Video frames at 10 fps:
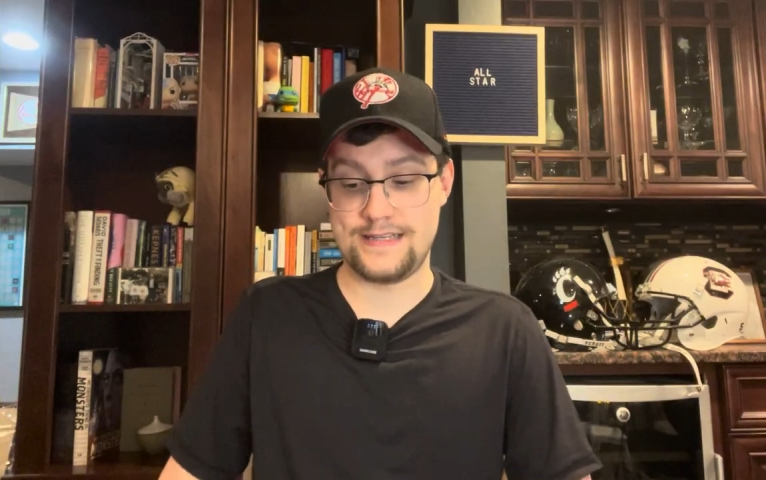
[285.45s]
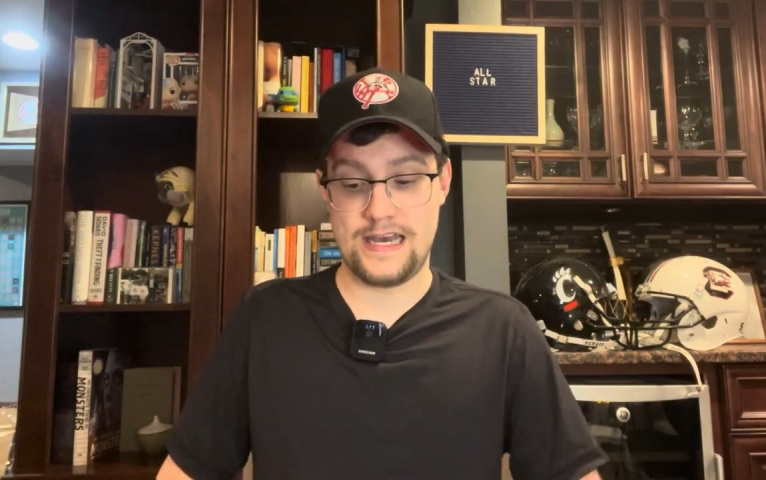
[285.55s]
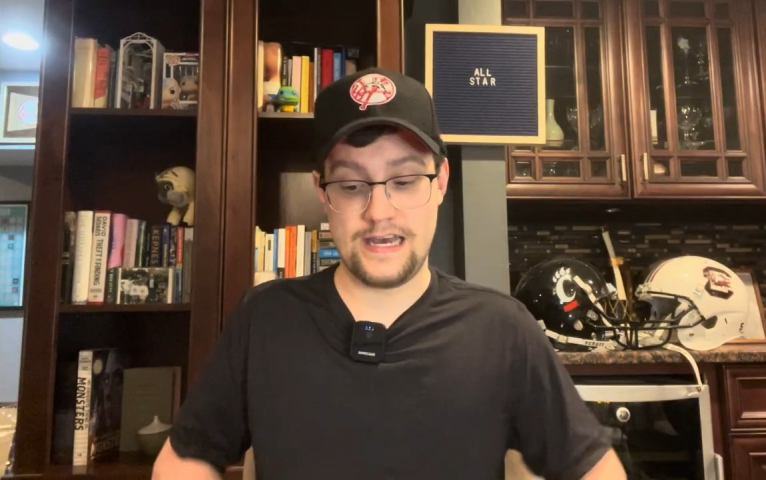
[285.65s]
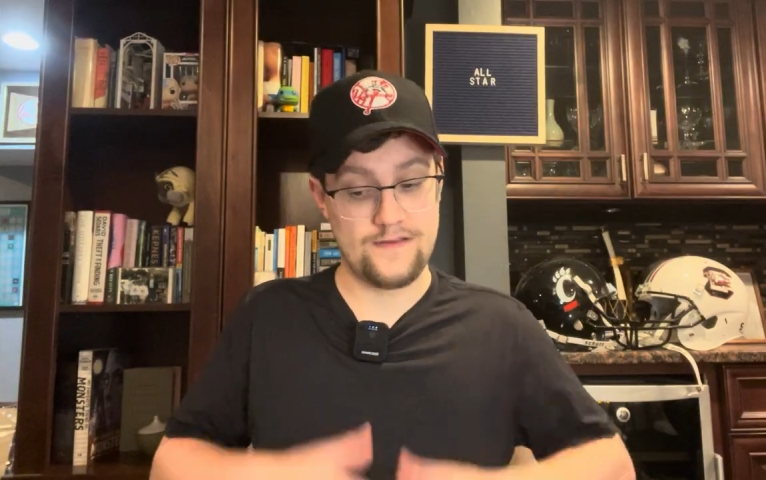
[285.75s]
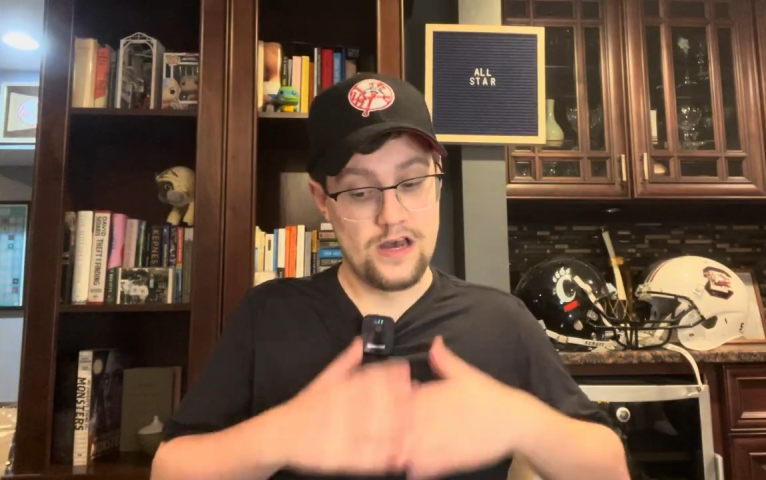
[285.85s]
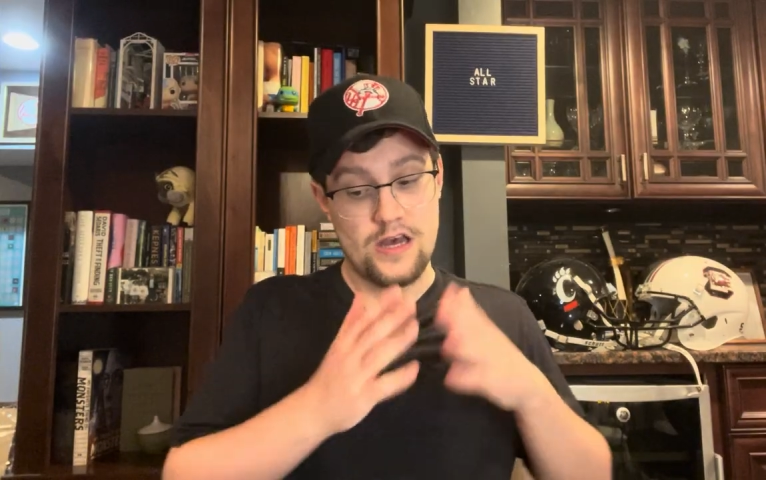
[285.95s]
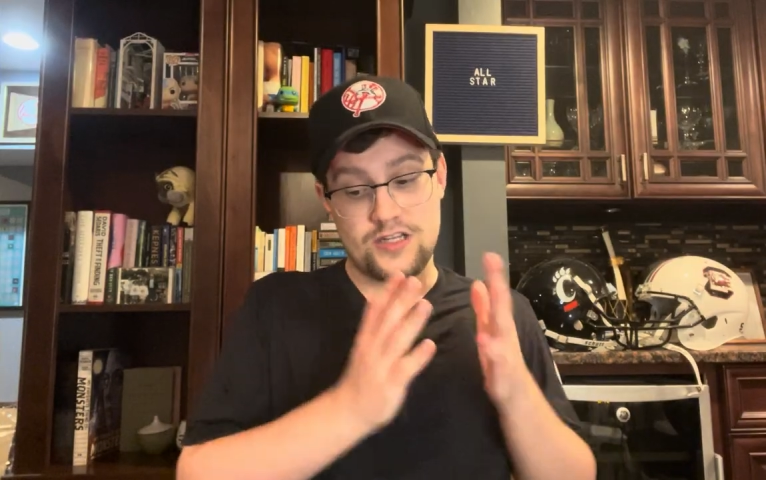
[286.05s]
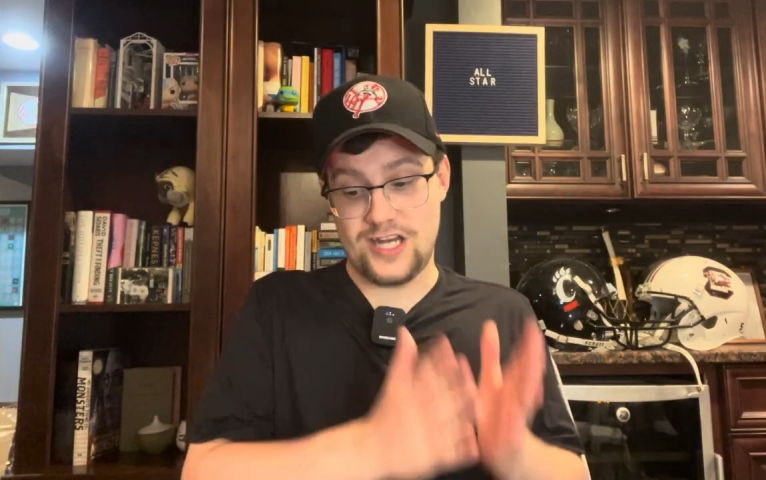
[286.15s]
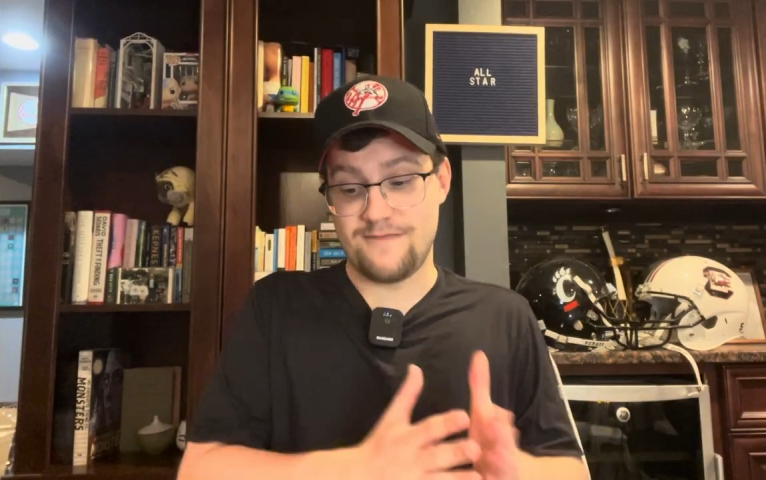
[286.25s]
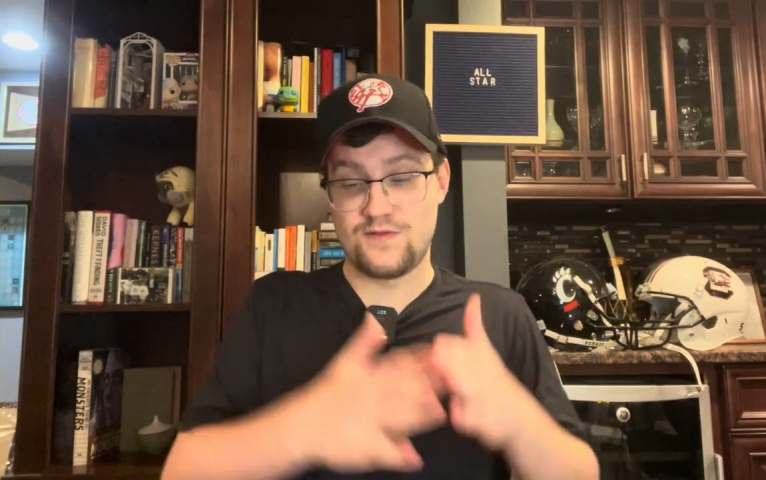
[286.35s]
I have
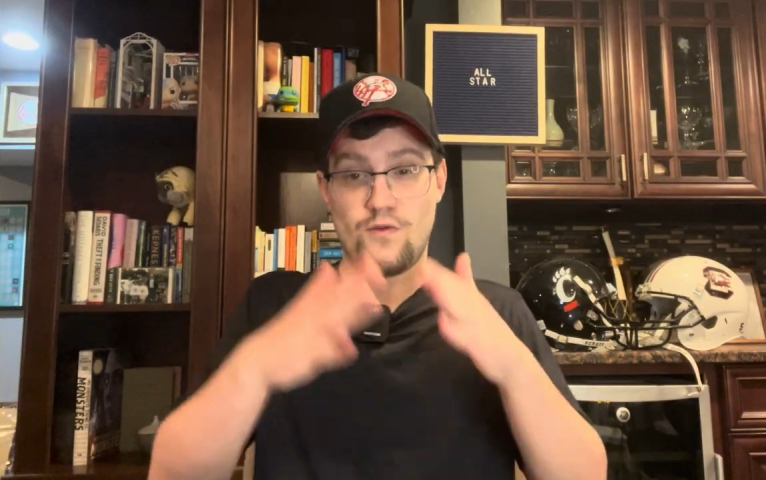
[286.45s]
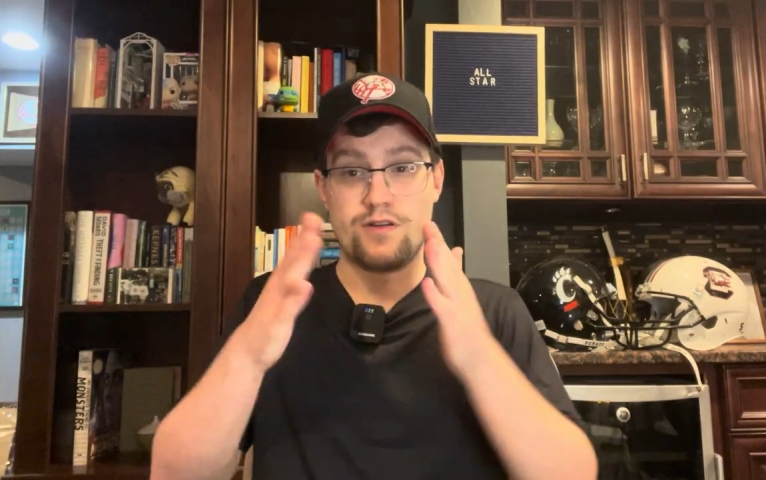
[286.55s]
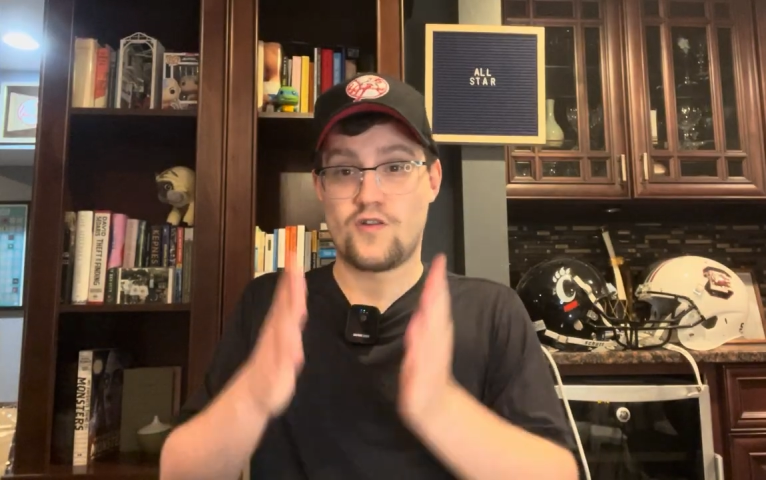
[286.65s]
James Wood,